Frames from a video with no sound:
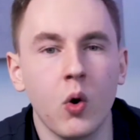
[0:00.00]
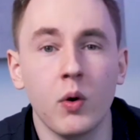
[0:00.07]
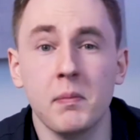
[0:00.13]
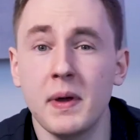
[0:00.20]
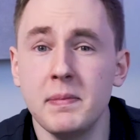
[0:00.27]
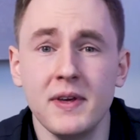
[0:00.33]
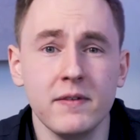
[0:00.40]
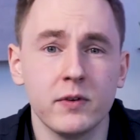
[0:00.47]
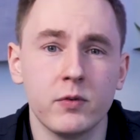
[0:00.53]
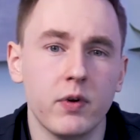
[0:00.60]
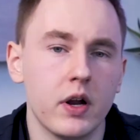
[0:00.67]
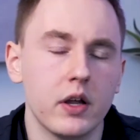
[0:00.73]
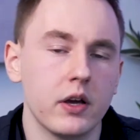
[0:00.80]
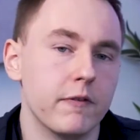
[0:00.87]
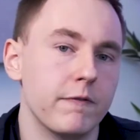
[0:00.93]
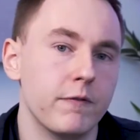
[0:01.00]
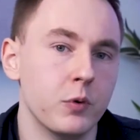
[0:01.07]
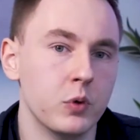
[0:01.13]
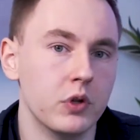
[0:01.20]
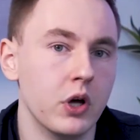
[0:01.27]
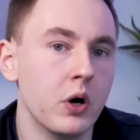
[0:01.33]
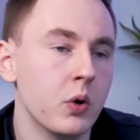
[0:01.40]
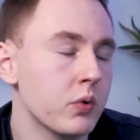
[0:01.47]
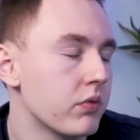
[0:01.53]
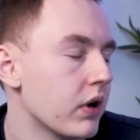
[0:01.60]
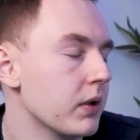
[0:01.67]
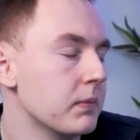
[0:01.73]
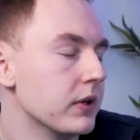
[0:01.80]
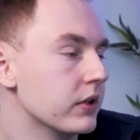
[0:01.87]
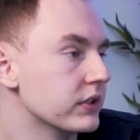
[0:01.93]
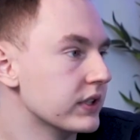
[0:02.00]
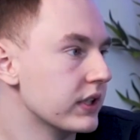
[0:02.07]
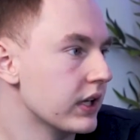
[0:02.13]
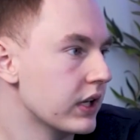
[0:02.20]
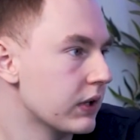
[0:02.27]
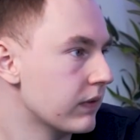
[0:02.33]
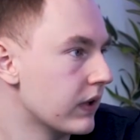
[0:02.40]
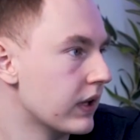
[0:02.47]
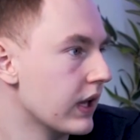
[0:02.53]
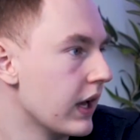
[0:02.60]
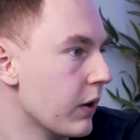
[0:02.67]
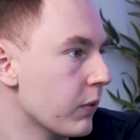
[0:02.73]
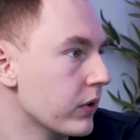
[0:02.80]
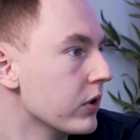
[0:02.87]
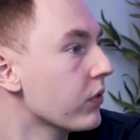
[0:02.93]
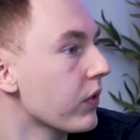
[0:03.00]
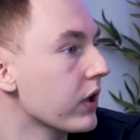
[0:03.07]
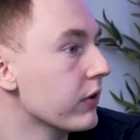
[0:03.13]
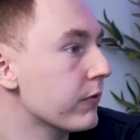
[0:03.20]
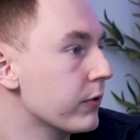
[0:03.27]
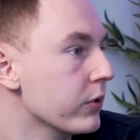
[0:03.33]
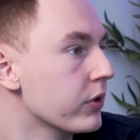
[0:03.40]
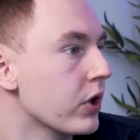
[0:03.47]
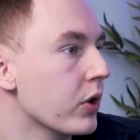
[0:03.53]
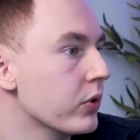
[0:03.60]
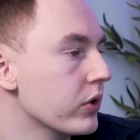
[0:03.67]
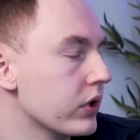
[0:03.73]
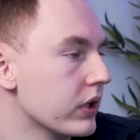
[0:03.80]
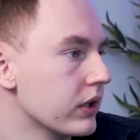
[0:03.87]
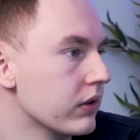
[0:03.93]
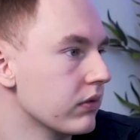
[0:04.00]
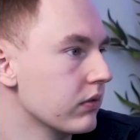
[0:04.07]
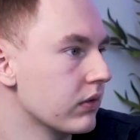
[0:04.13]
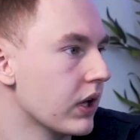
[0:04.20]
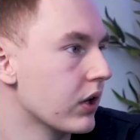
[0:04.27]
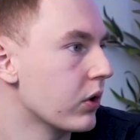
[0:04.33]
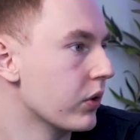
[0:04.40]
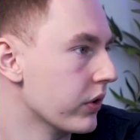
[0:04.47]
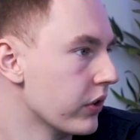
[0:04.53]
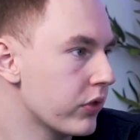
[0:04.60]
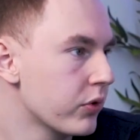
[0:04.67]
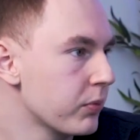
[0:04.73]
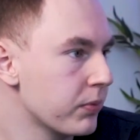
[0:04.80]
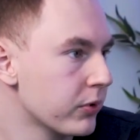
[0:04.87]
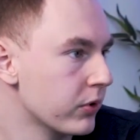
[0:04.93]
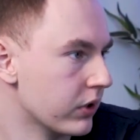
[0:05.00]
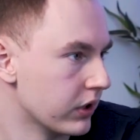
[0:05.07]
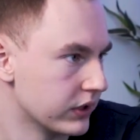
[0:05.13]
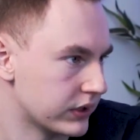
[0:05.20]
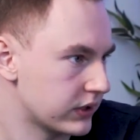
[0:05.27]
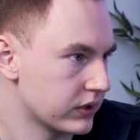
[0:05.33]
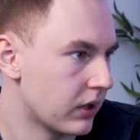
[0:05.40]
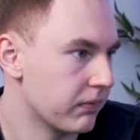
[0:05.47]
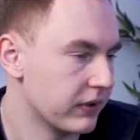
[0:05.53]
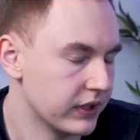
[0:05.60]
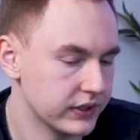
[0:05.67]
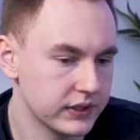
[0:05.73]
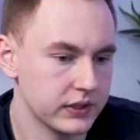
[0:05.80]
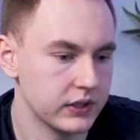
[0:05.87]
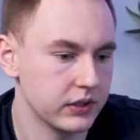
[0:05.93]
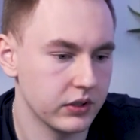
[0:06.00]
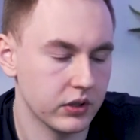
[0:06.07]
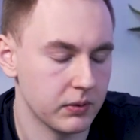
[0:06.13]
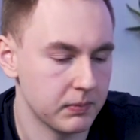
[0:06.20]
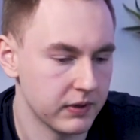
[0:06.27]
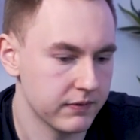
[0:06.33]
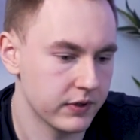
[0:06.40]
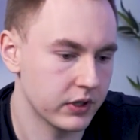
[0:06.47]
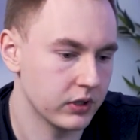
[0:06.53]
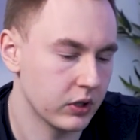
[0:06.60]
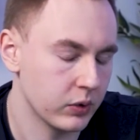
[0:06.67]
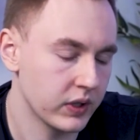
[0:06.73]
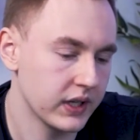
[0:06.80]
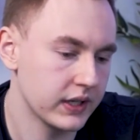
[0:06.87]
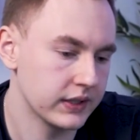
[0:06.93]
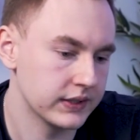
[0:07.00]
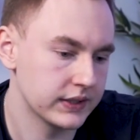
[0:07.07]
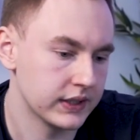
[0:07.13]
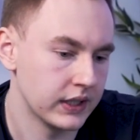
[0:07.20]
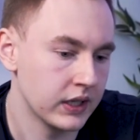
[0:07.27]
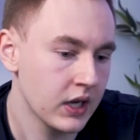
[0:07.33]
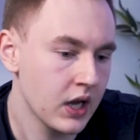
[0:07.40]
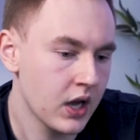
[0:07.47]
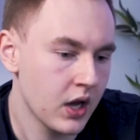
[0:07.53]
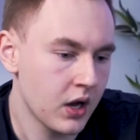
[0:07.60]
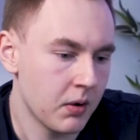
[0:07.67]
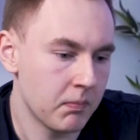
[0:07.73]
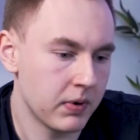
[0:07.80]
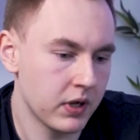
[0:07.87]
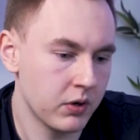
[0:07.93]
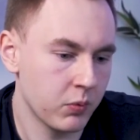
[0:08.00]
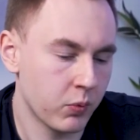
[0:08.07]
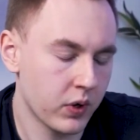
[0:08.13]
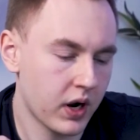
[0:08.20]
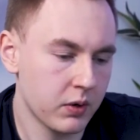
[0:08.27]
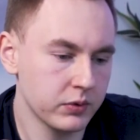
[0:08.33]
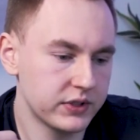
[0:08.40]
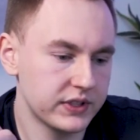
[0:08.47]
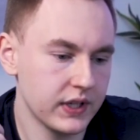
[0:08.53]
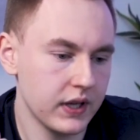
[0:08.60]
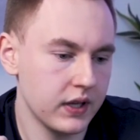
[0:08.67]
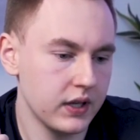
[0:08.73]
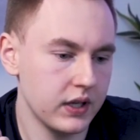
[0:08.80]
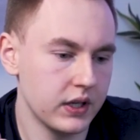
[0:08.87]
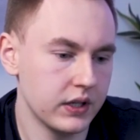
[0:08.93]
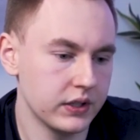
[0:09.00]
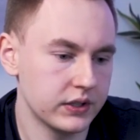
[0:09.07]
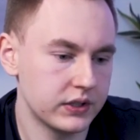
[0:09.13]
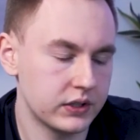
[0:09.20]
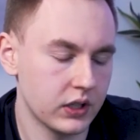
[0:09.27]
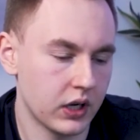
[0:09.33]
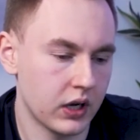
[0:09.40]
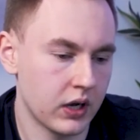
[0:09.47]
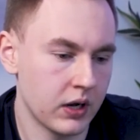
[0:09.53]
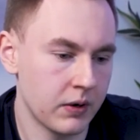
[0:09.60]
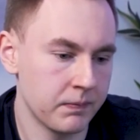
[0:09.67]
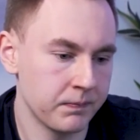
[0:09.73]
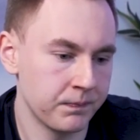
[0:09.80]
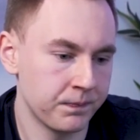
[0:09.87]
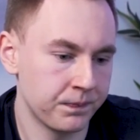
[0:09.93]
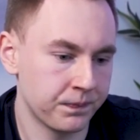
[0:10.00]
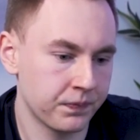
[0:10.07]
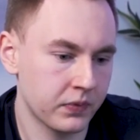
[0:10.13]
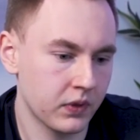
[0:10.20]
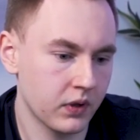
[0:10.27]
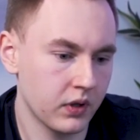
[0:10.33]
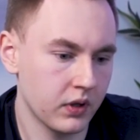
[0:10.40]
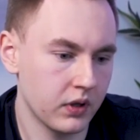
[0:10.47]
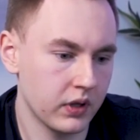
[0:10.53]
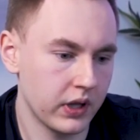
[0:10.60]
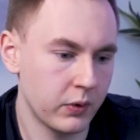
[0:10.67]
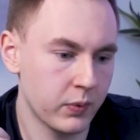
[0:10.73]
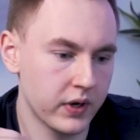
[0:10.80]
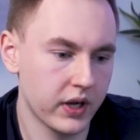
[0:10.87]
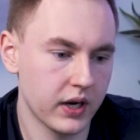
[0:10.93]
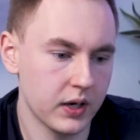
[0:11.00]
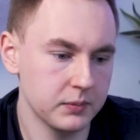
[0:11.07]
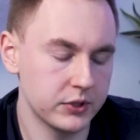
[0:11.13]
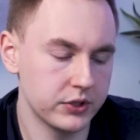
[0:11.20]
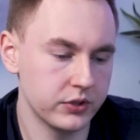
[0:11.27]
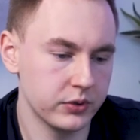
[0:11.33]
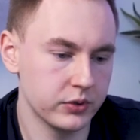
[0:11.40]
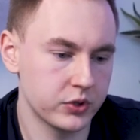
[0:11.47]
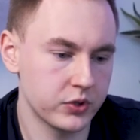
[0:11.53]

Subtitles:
or maybe even running a full node, right? Because at the end of the day, when you run a full node, you can get all the throughput, and it's obviously going to be very low latency. But what I would say is, like when it comes to